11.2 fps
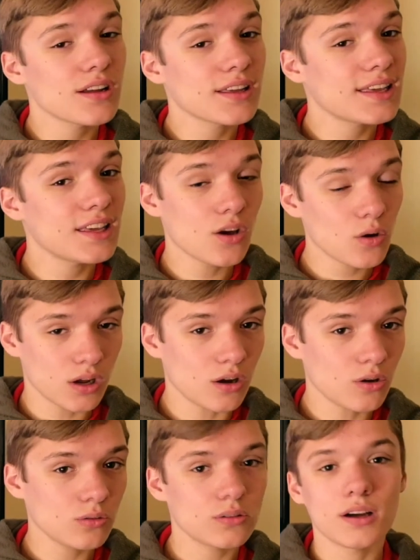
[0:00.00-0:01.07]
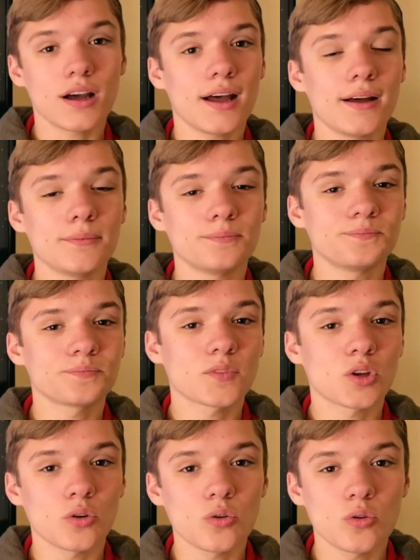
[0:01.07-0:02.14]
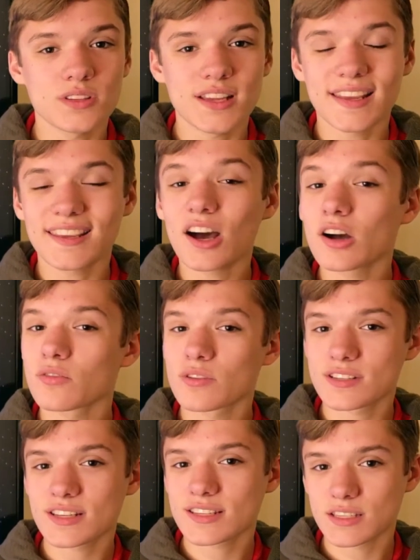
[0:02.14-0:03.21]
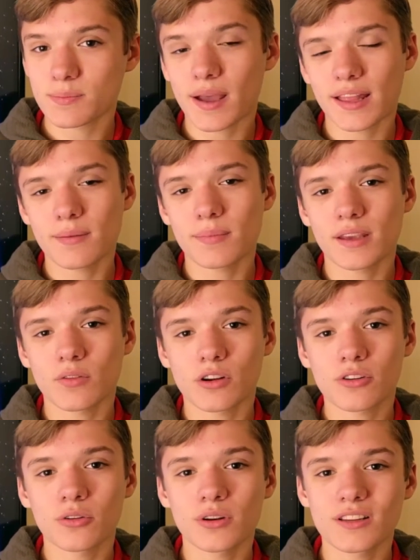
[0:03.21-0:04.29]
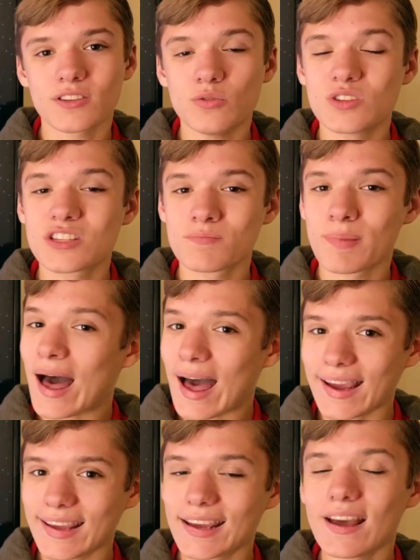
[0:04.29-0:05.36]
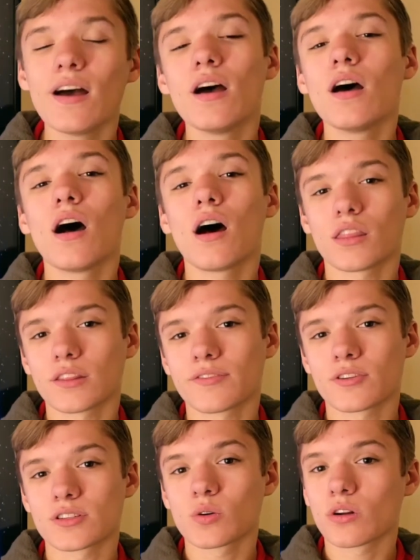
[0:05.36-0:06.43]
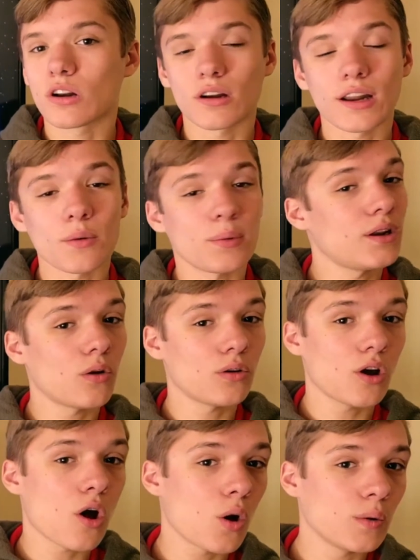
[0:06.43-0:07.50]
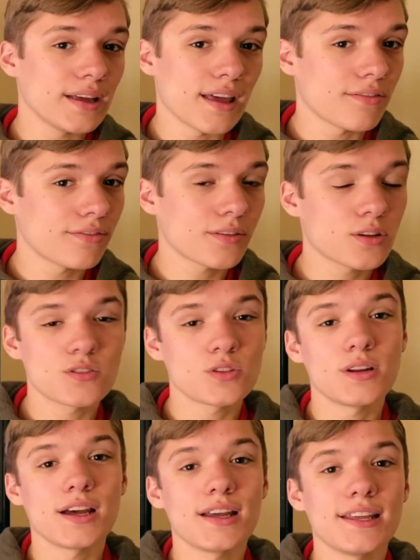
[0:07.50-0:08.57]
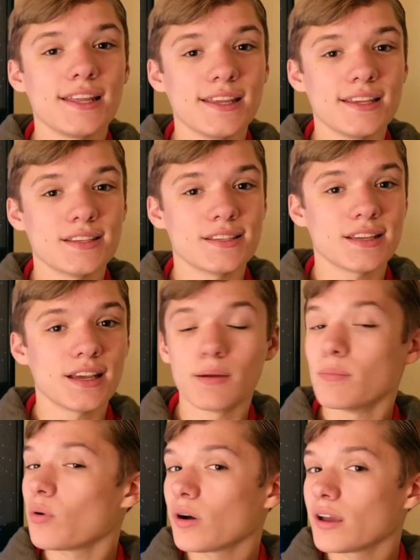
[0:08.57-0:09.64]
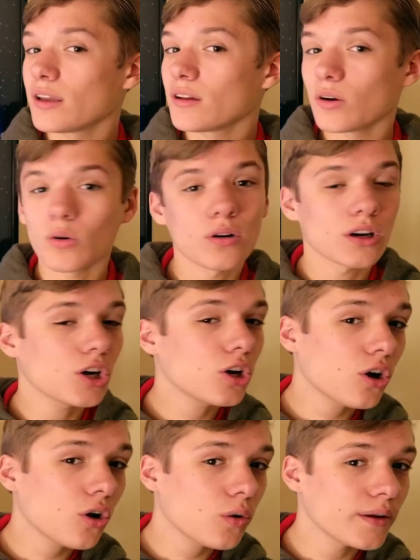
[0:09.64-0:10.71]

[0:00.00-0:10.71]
Kiyono, who is a young Resistance pilot being recruited to spy on the First Order. Now, we don't know if Kazuda is a boy or a girl.